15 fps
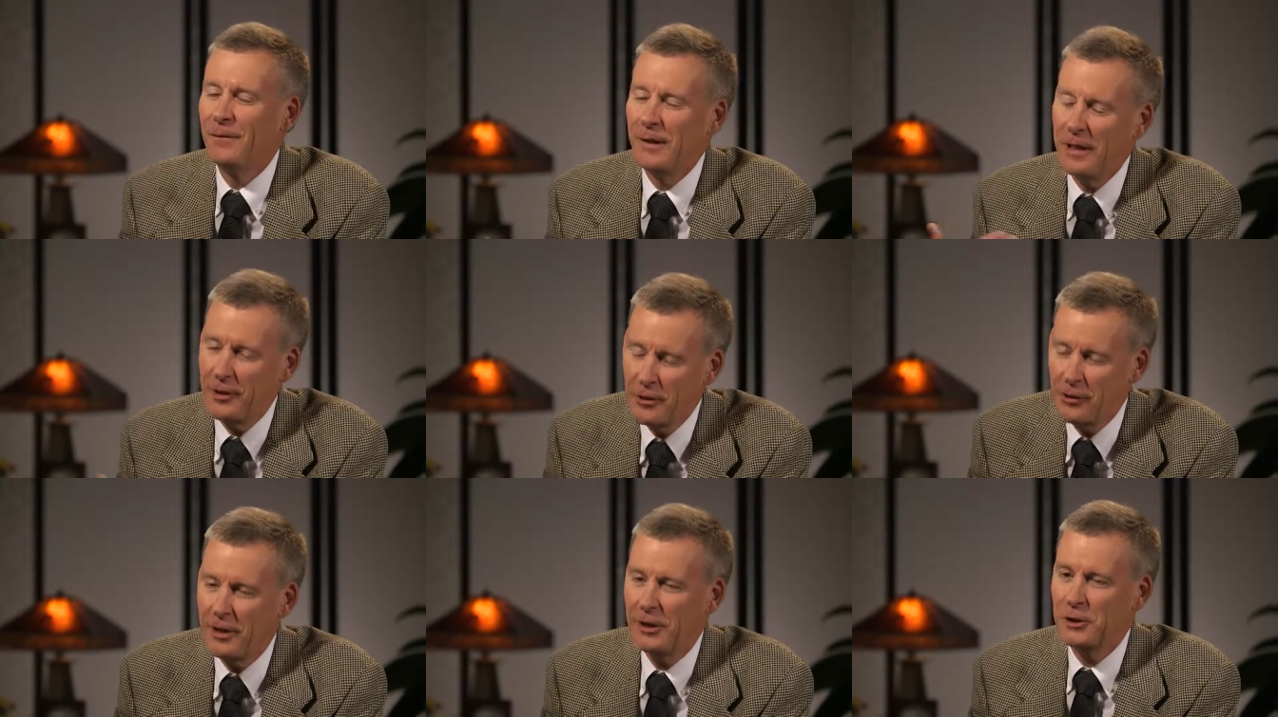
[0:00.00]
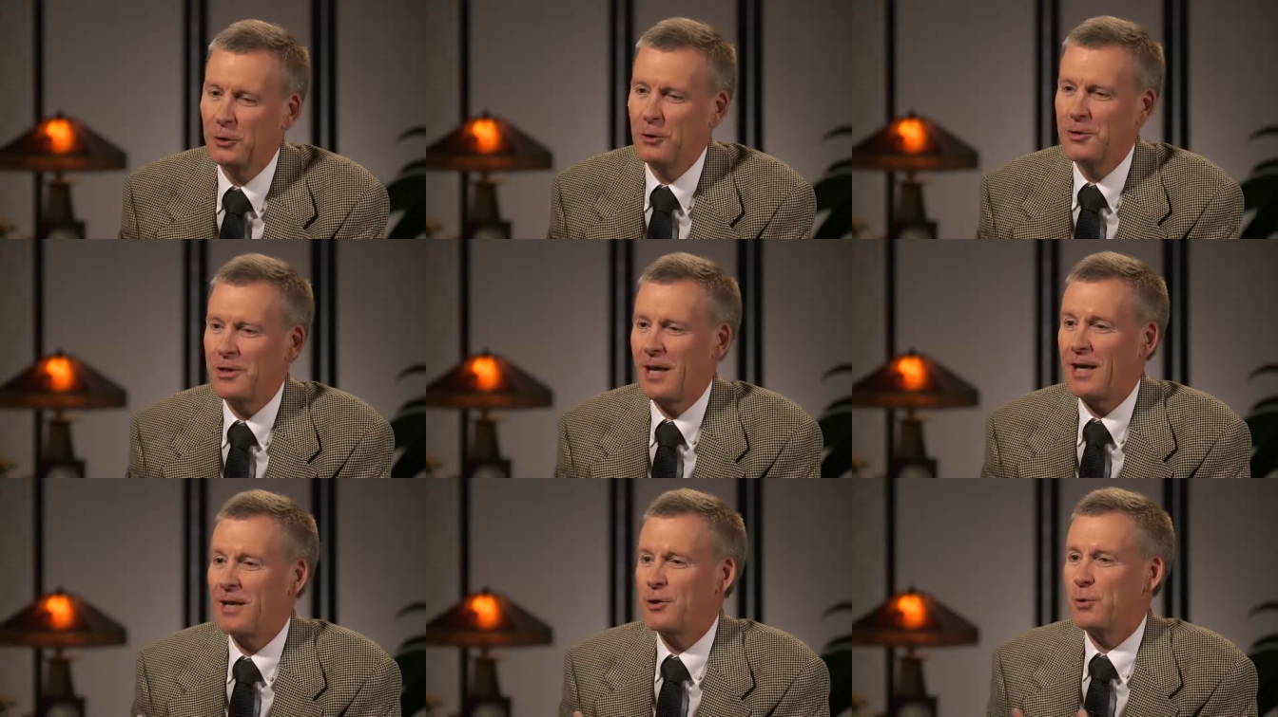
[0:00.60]
The intellectual
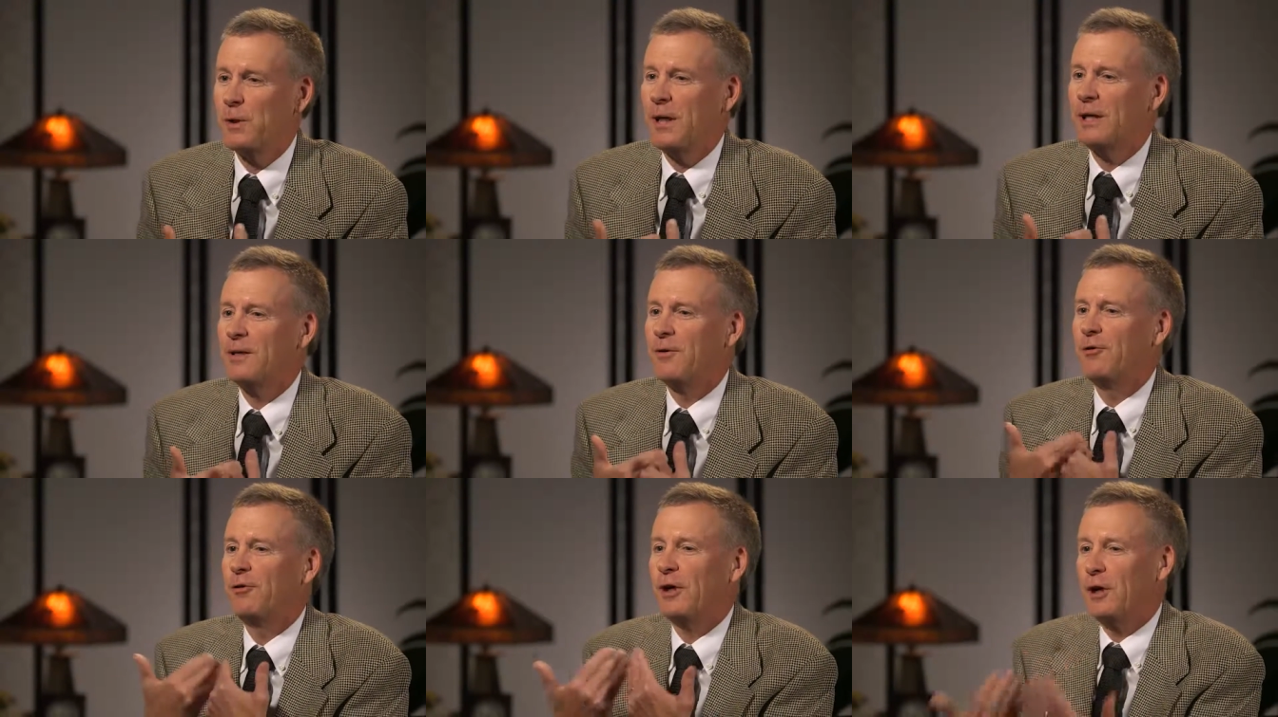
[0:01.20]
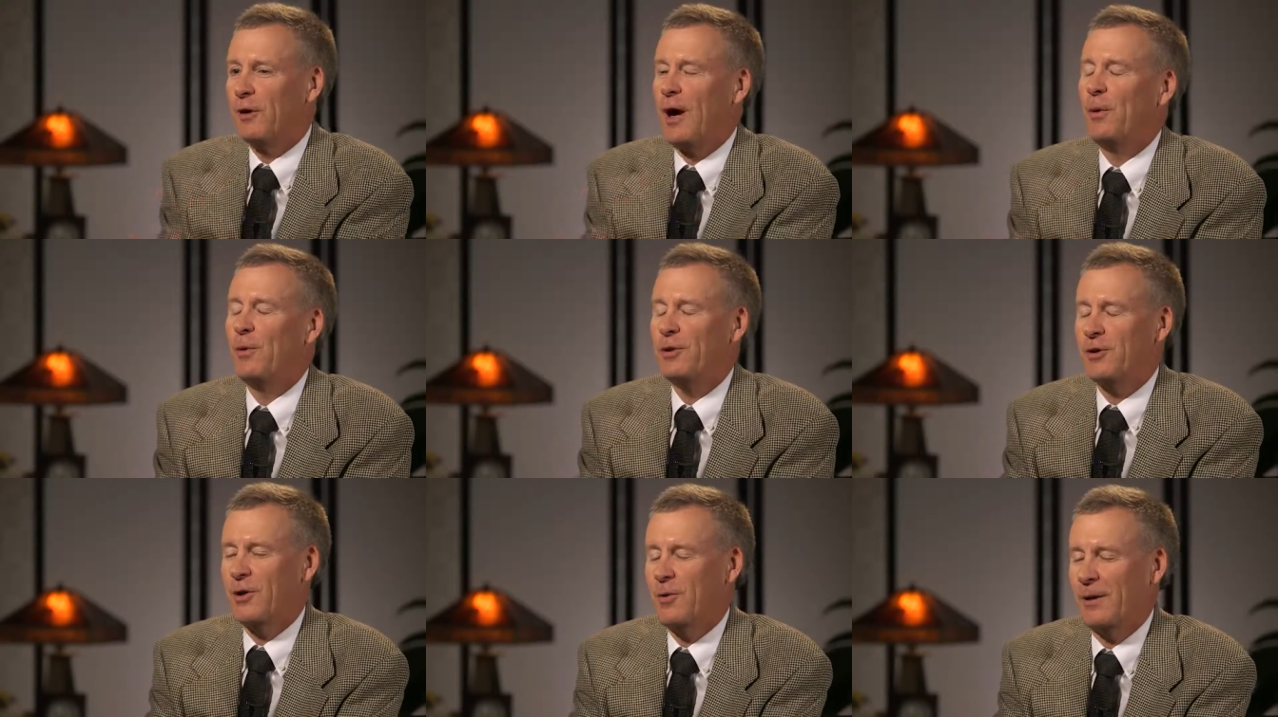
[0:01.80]
side is we get to figure out
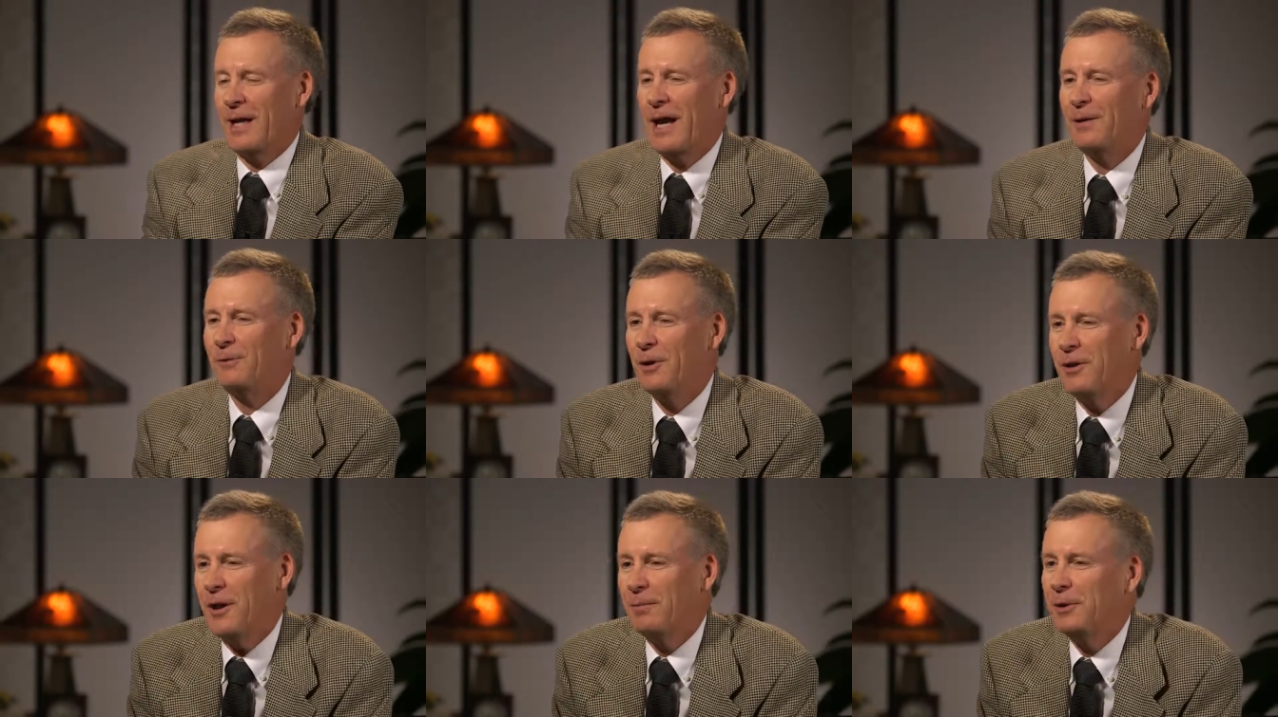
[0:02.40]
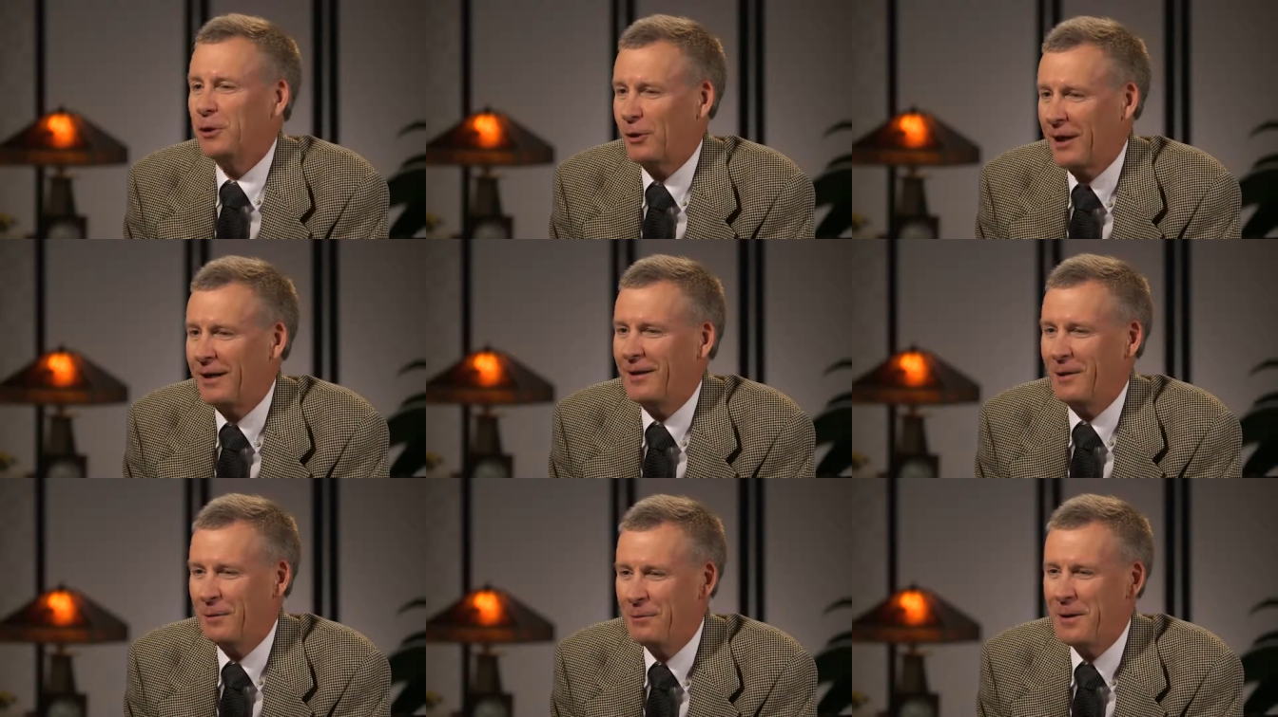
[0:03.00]
what's going on with them and try to
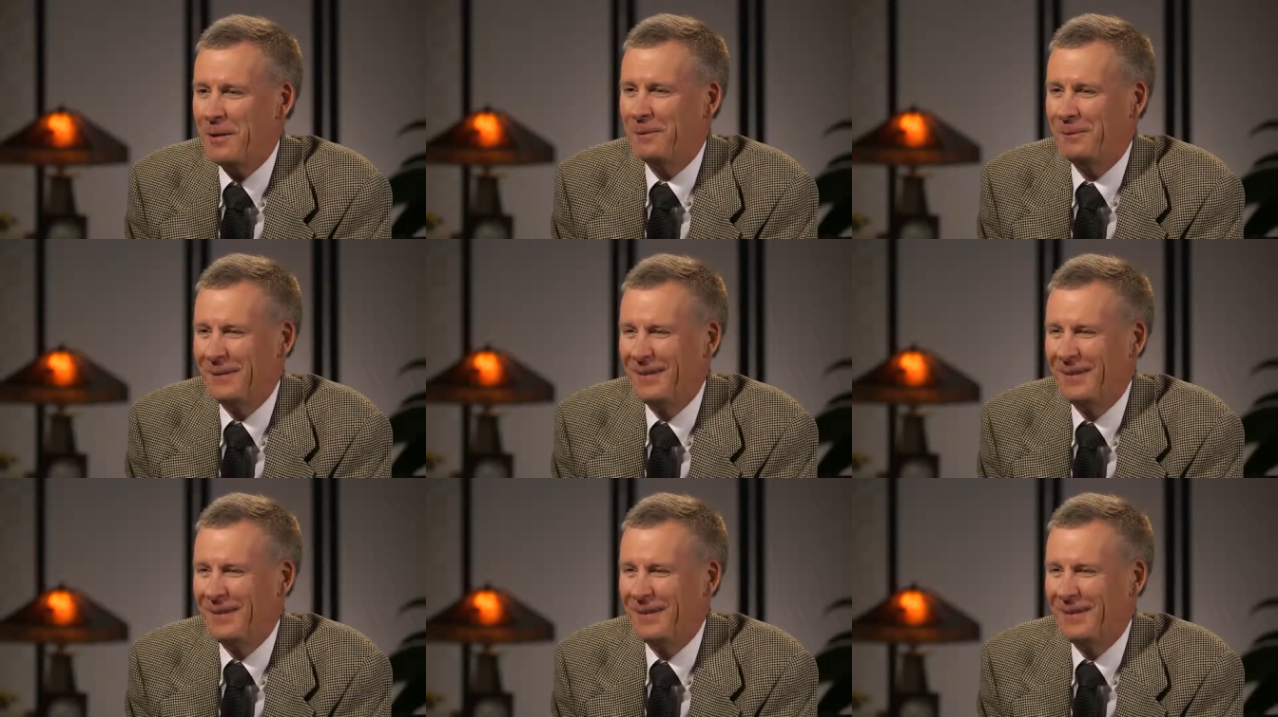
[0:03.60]
help them.